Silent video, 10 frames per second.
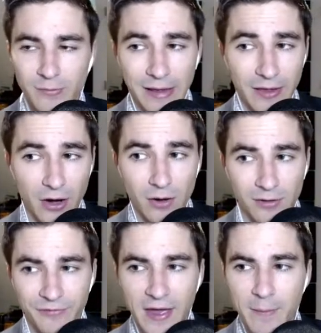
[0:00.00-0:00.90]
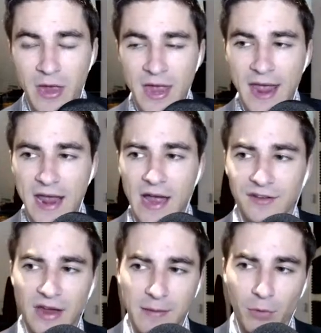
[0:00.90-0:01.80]
I like all of them,
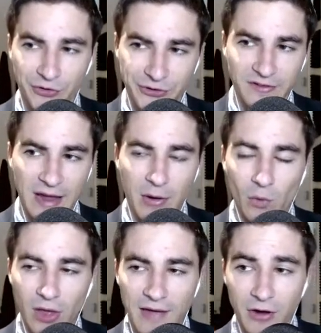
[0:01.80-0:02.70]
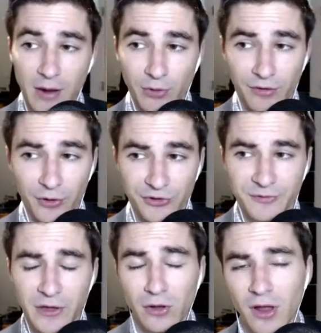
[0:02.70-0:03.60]
and most of the time I will have a couple of those
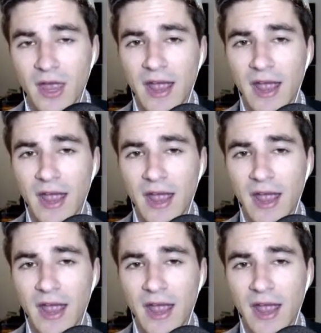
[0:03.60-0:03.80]
fill